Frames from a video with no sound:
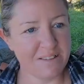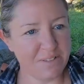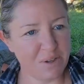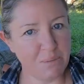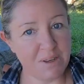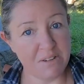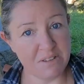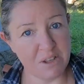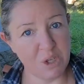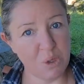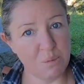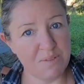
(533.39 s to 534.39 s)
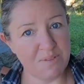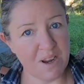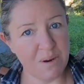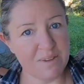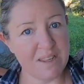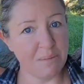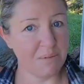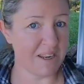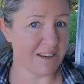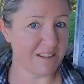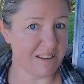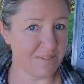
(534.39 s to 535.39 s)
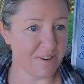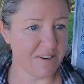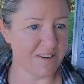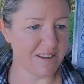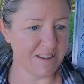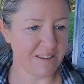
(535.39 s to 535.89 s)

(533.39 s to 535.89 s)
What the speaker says: 2 meters cubed of firewood that I'm getting delivered